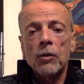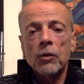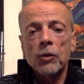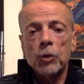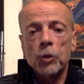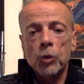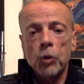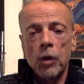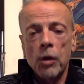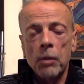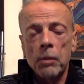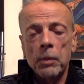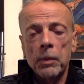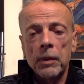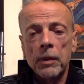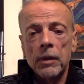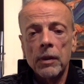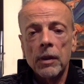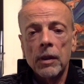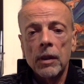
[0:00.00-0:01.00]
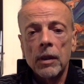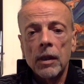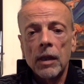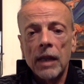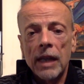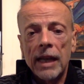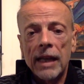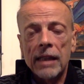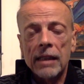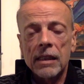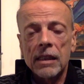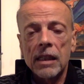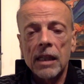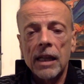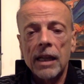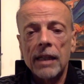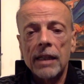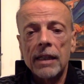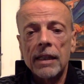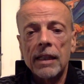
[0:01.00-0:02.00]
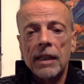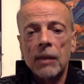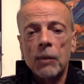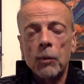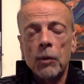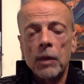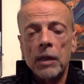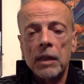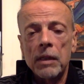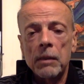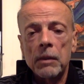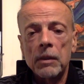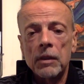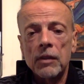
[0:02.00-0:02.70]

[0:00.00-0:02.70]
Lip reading: Trump landslide than when he